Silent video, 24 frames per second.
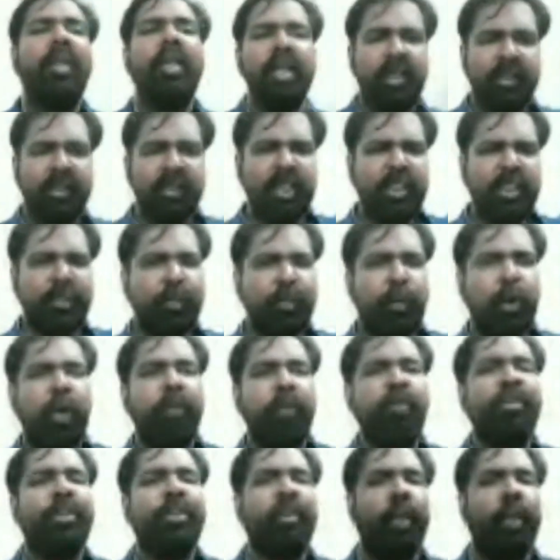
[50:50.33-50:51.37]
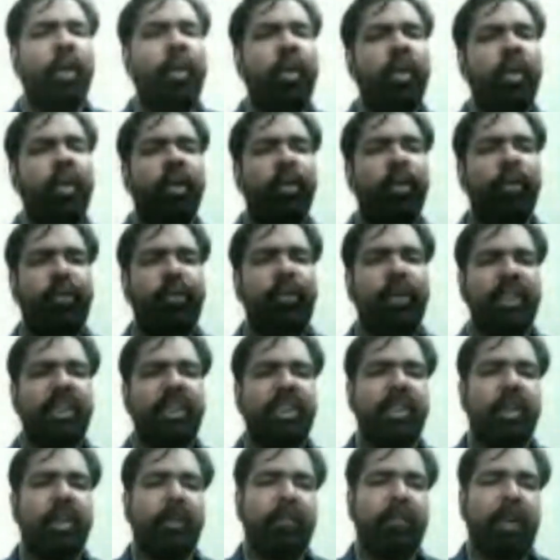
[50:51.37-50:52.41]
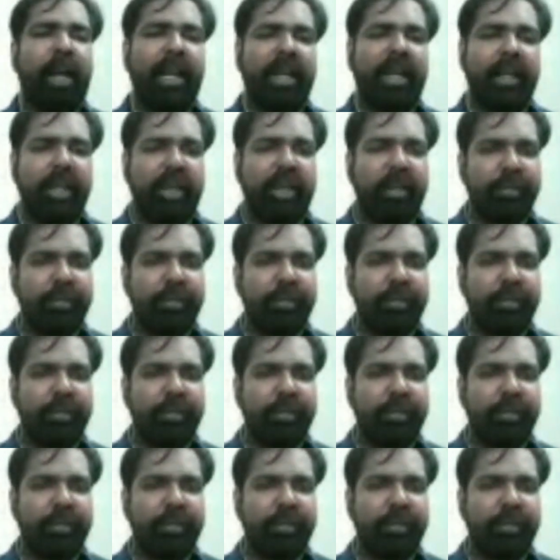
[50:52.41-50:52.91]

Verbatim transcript: This forms your first paragraph.